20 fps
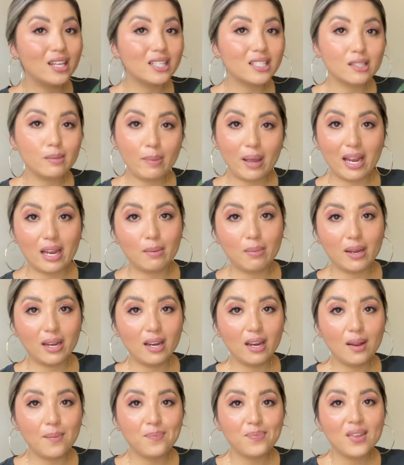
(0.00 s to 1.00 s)

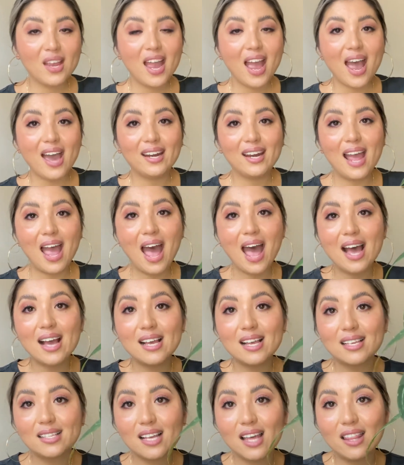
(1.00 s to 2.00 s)
baby, and it
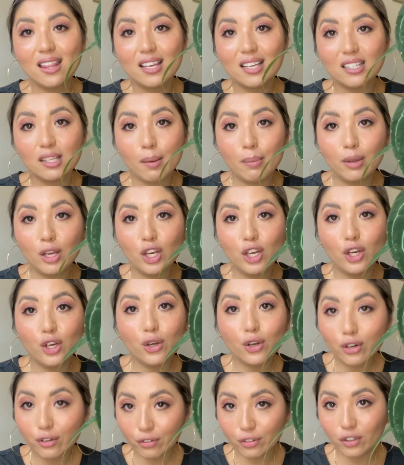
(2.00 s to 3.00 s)
has this
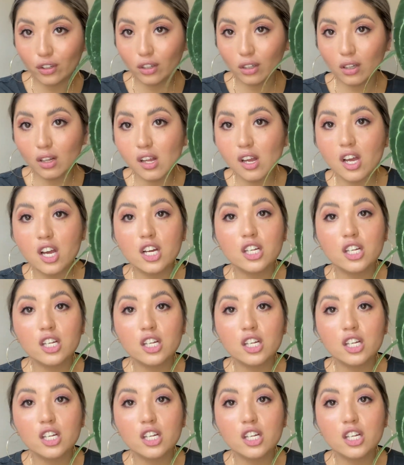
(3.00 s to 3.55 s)
beautiful